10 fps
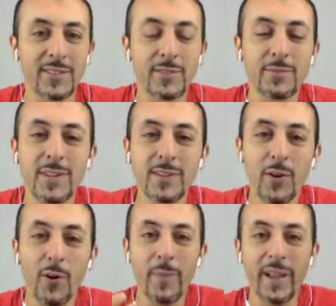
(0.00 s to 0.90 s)
So this
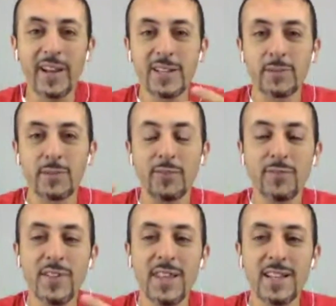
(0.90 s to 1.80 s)
whole mechanism of a
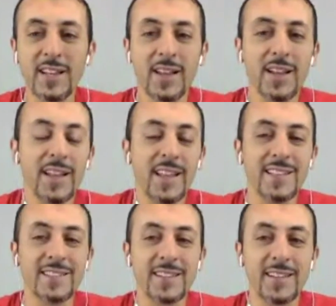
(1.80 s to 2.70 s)
feed
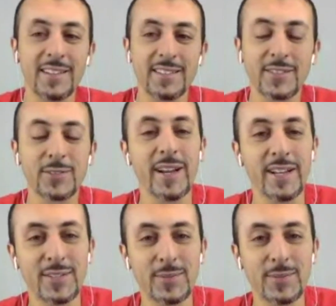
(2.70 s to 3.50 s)
is great.